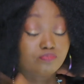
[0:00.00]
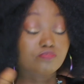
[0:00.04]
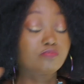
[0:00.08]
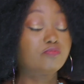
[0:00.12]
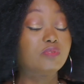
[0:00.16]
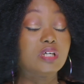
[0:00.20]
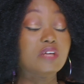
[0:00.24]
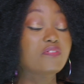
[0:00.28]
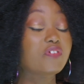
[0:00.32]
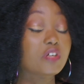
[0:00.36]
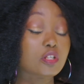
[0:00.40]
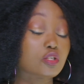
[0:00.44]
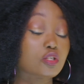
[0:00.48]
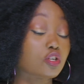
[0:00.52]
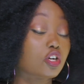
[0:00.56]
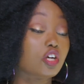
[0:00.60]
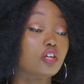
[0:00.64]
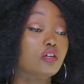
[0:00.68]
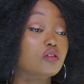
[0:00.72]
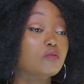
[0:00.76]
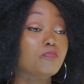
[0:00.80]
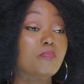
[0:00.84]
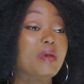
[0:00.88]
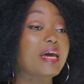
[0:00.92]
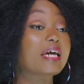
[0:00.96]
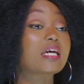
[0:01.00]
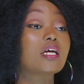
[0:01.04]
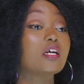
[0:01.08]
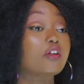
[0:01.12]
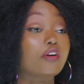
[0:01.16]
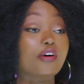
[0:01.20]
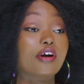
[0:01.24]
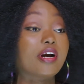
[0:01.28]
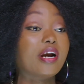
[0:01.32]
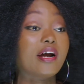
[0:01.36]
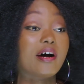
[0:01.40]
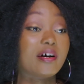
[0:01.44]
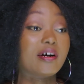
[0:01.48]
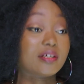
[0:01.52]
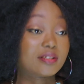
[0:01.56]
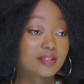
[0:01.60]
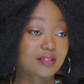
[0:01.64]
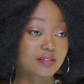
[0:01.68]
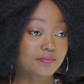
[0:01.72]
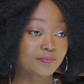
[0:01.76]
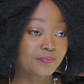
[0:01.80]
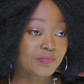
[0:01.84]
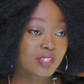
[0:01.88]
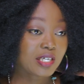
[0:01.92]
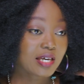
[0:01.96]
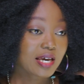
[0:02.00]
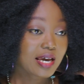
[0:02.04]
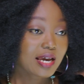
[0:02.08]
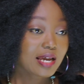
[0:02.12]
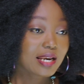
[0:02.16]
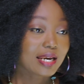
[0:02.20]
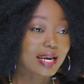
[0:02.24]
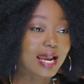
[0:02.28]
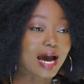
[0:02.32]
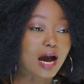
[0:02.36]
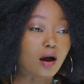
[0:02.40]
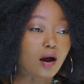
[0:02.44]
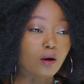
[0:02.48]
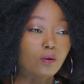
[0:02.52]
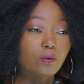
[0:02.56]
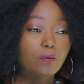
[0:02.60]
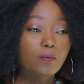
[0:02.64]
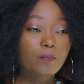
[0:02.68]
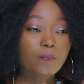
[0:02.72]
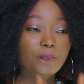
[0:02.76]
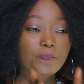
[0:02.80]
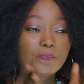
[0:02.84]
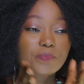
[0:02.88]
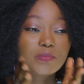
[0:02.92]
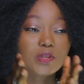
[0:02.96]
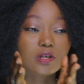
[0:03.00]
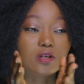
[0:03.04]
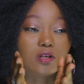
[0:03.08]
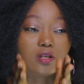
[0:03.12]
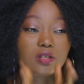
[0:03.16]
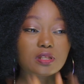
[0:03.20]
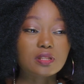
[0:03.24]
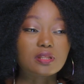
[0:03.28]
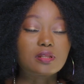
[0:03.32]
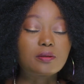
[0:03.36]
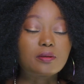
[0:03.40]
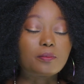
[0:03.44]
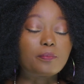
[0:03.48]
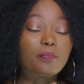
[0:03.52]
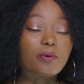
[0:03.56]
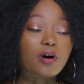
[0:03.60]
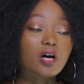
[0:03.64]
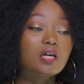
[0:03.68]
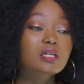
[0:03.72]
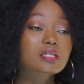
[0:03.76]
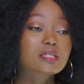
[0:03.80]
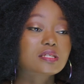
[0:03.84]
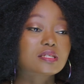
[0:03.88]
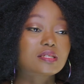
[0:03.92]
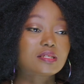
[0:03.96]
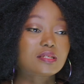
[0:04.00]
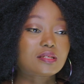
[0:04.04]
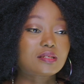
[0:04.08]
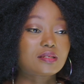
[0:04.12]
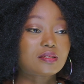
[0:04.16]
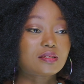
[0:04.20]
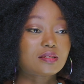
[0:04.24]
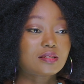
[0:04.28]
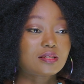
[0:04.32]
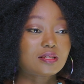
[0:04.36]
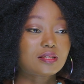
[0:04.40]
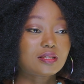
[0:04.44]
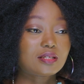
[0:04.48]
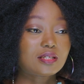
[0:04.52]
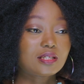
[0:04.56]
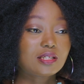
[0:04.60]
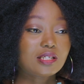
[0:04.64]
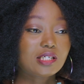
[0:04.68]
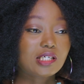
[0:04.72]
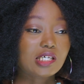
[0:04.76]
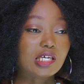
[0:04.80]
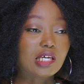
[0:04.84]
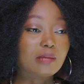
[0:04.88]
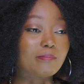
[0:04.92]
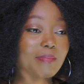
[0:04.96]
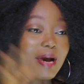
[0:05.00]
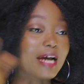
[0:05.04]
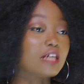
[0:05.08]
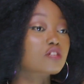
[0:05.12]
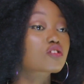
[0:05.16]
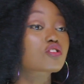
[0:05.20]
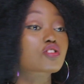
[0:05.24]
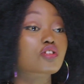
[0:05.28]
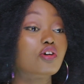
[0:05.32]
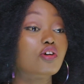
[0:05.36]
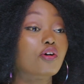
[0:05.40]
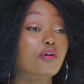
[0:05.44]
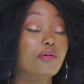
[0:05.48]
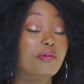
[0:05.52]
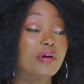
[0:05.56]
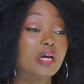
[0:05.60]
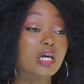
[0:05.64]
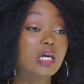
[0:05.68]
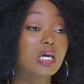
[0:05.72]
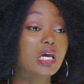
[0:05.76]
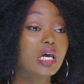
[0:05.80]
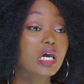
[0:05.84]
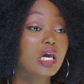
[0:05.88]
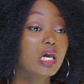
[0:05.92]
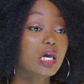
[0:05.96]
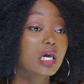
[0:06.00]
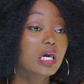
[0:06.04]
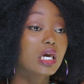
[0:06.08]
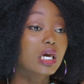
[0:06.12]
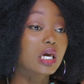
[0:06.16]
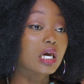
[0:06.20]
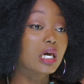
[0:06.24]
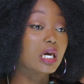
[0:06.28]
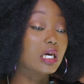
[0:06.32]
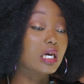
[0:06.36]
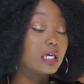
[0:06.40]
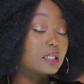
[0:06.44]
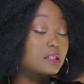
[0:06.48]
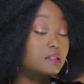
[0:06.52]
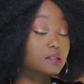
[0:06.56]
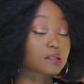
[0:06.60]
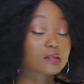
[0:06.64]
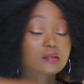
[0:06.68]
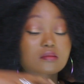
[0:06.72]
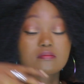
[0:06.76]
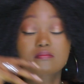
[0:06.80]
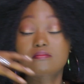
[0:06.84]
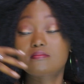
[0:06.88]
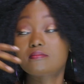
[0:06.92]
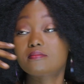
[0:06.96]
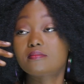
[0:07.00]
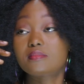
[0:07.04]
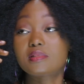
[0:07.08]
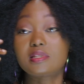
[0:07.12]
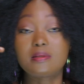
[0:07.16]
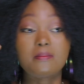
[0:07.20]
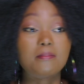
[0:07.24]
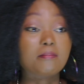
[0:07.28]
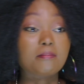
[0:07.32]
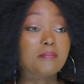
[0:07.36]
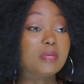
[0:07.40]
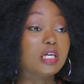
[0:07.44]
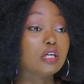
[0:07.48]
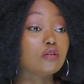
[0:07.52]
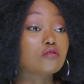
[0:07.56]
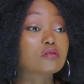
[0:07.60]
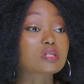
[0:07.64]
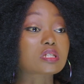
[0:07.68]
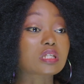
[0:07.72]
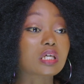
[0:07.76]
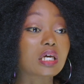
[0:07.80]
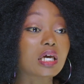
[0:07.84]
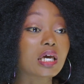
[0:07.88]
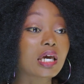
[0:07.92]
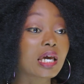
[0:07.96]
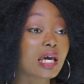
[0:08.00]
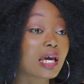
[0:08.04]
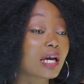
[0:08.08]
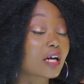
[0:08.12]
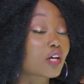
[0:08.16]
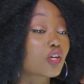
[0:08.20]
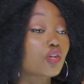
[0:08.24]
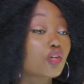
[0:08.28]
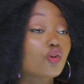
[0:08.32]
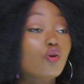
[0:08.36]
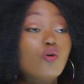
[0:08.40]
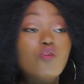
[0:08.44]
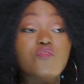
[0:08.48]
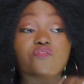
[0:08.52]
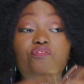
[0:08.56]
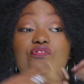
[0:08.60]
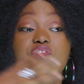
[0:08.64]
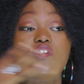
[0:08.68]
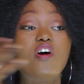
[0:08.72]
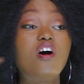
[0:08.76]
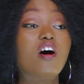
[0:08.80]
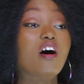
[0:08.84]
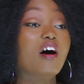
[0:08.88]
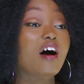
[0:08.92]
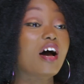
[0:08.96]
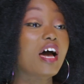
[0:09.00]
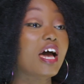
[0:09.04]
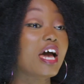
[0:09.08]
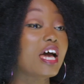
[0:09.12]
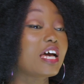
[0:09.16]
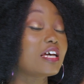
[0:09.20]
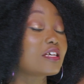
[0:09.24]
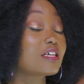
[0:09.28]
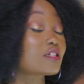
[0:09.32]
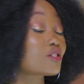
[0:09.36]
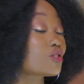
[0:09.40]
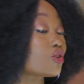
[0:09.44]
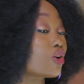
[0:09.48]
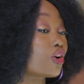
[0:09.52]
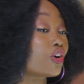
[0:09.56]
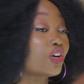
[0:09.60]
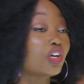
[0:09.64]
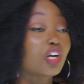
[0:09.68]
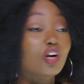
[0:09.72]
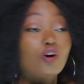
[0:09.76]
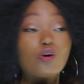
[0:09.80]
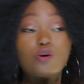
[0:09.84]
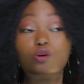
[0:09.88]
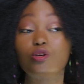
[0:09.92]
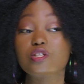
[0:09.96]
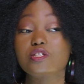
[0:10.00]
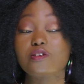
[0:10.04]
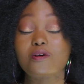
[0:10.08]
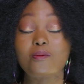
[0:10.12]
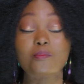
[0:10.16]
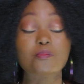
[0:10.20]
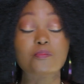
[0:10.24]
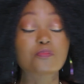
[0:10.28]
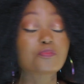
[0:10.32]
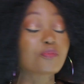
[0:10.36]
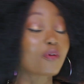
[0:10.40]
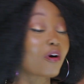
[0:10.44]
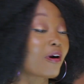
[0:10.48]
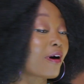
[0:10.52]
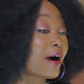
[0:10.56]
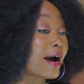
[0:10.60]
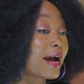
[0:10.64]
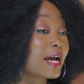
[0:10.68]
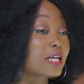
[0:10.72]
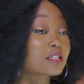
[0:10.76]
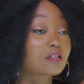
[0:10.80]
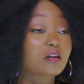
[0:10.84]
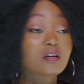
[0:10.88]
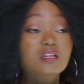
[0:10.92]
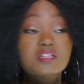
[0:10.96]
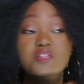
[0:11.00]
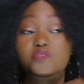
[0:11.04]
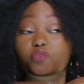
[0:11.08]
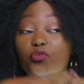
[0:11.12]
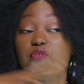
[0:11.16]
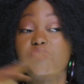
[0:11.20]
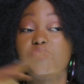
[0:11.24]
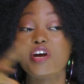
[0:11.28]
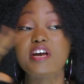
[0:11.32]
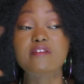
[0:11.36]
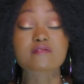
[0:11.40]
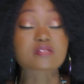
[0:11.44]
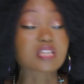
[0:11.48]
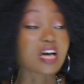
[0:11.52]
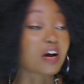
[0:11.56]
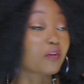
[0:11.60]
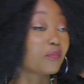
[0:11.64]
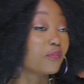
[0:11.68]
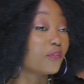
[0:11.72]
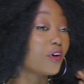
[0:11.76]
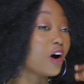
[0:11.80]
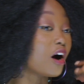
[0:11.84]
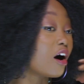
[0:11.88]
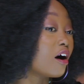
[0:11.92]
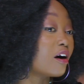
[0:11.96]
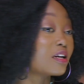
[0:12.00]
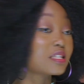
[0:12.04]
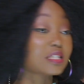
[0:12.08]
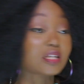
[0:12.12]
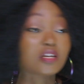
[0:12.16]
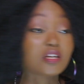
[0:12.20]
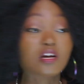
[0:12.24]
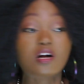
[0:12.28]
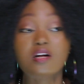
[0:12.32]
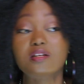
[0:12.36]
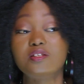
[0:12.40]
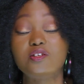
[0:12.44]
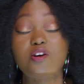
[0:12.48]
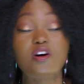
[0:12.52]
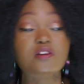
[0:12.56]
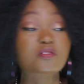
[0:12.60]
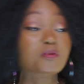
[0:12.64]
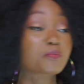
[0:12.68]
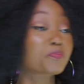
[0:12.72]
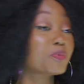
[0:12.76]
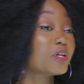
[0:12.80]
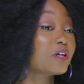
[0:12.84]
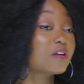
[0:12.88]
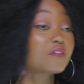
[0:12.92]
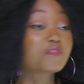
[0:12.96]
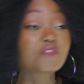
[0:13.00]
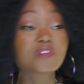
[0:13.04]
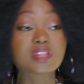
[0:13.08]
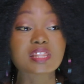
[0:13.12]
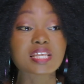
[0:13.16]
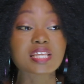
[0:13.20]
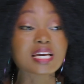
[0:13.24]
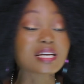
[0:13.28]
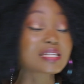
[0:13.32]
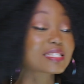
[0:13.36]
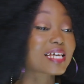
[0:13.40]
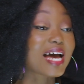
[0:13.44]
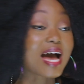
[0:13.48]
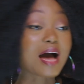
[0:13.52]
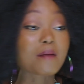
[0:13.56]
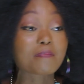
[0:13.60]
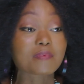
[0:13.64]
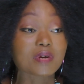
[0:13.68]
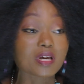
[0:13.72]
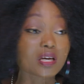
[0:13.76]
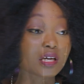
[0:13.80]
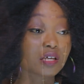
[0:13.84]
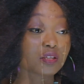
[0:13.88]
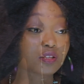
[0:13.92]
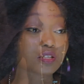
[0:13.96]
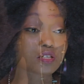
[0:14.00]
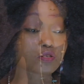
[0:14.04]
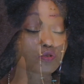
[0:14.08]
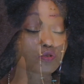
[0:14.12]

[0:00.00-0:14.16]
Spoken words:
if he's going to make it or not. Now, the bus in my story is the music, your voice, your notes on points, all the riffs and runs, and all the other beautiful things happening in